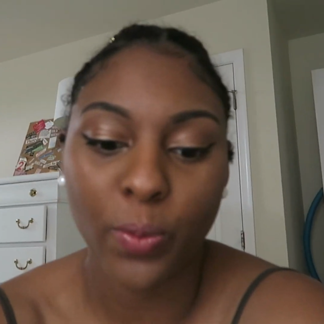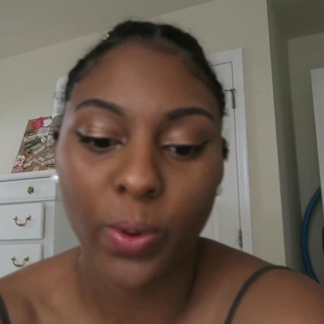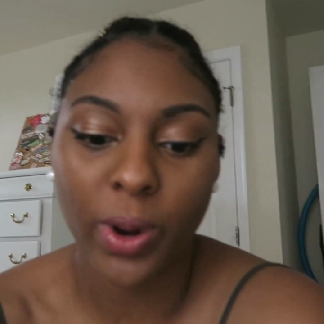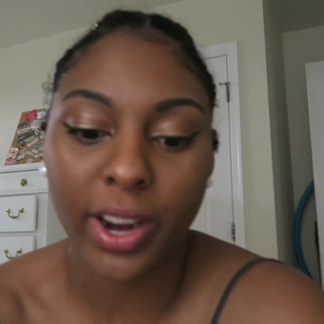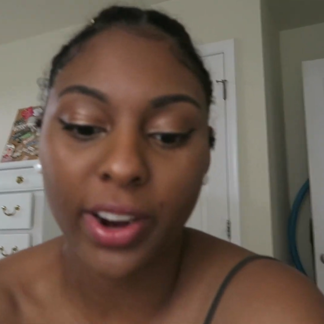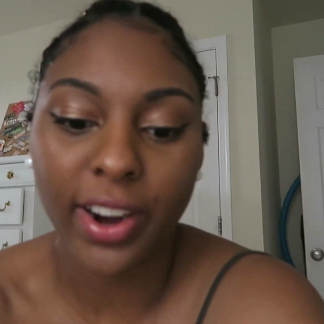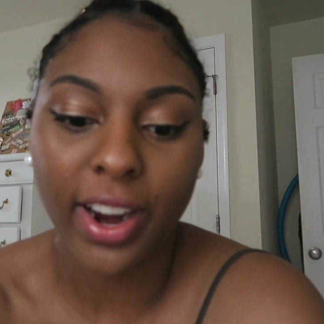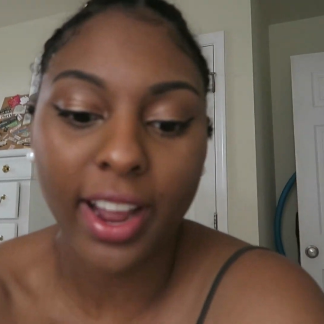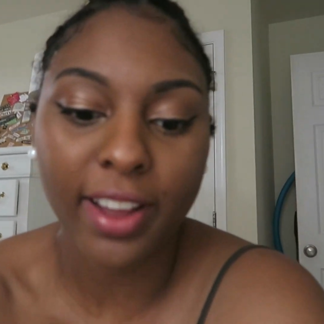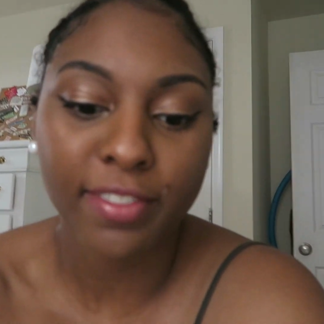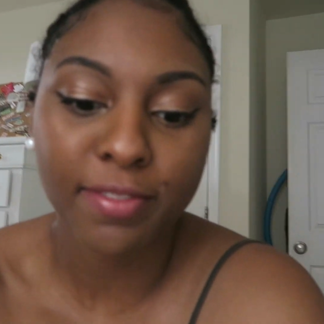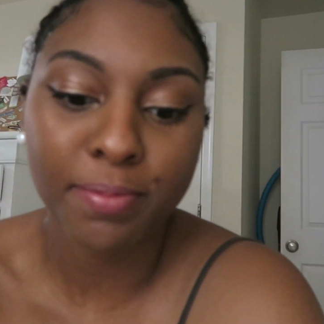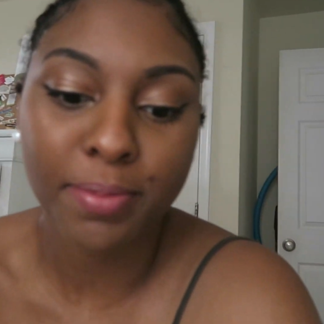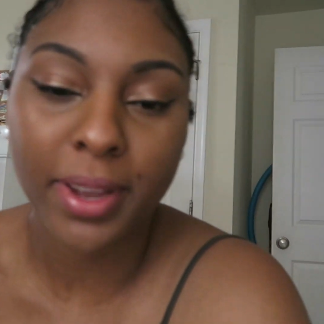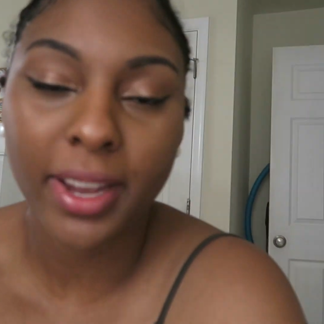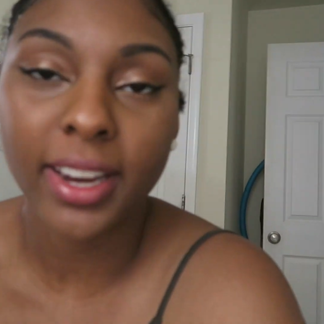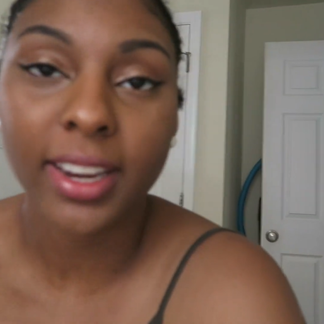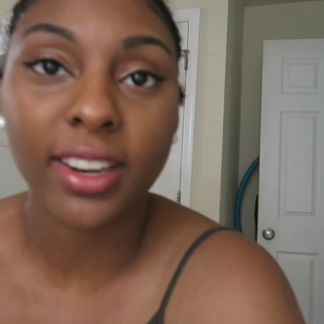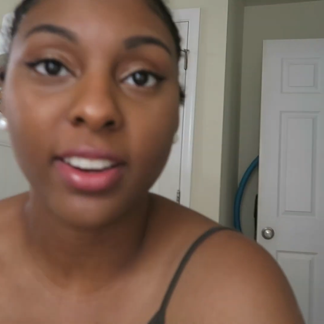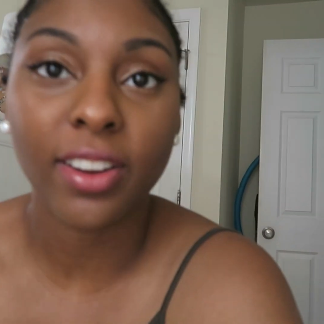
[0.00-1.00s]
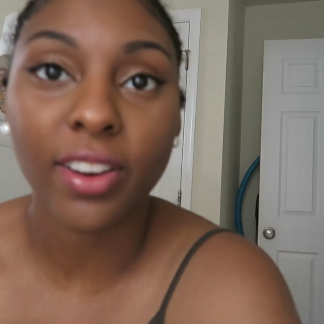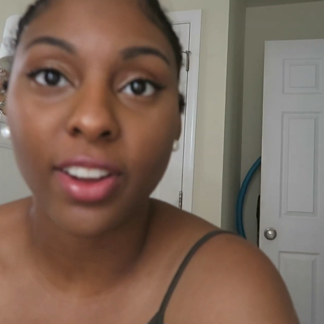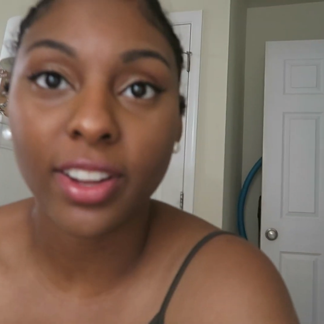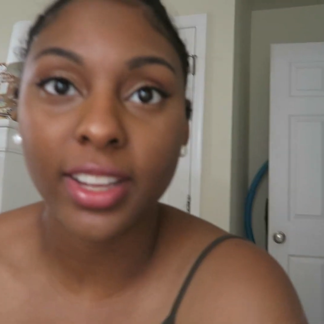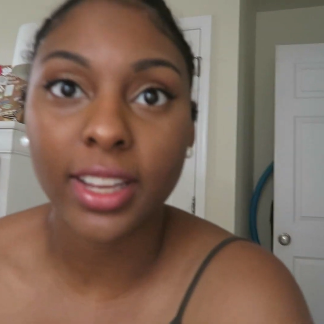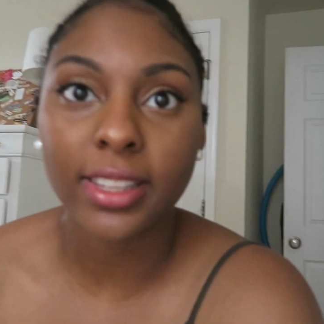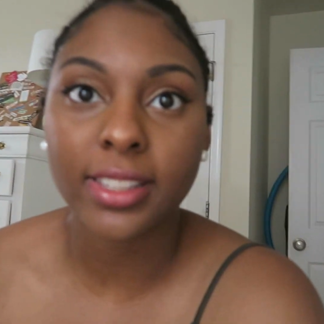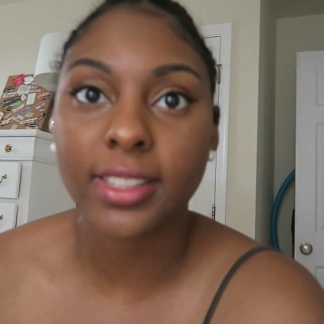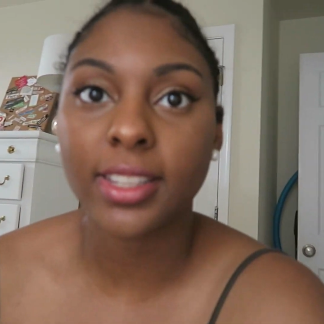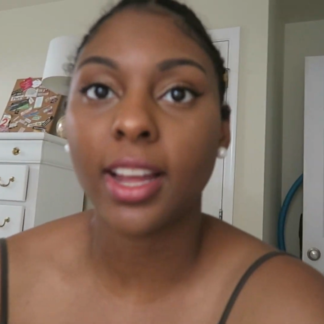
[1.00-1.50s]
where I've been and
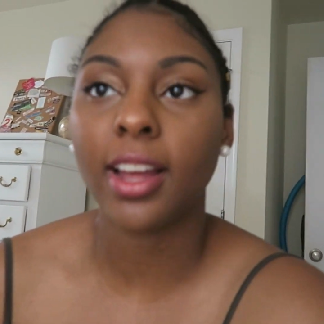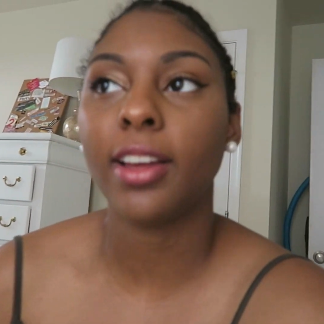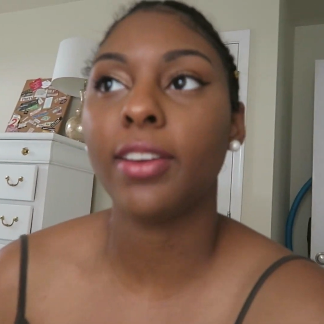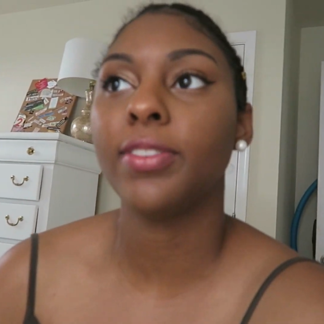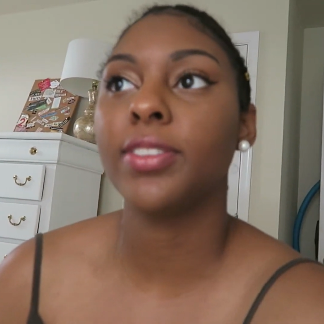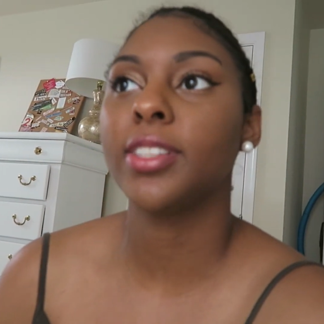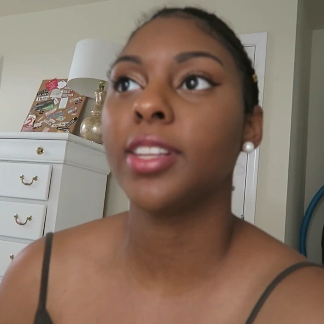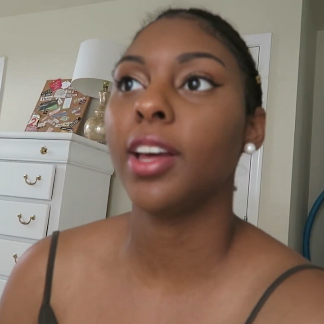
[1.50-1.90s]
all that stuff.